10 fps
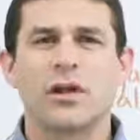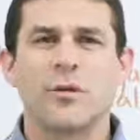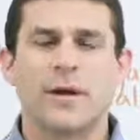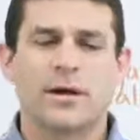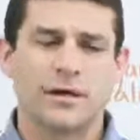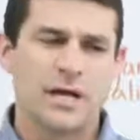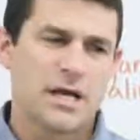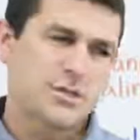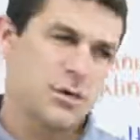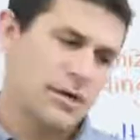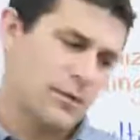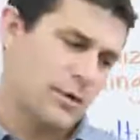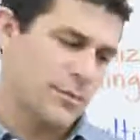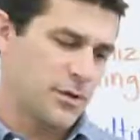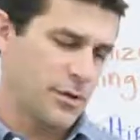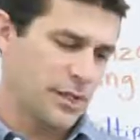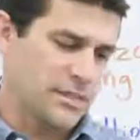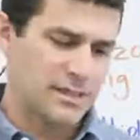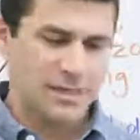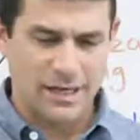a little bit better. So what I'm doing
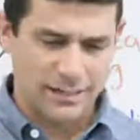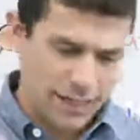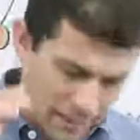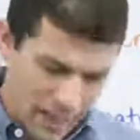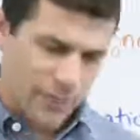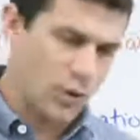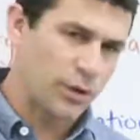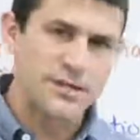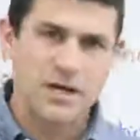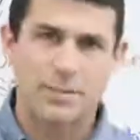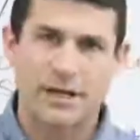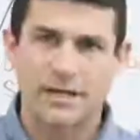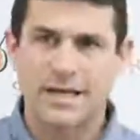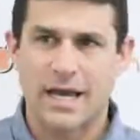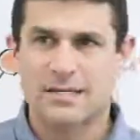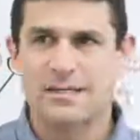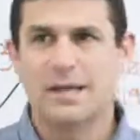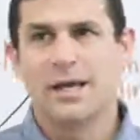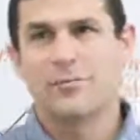is, I record this automated task,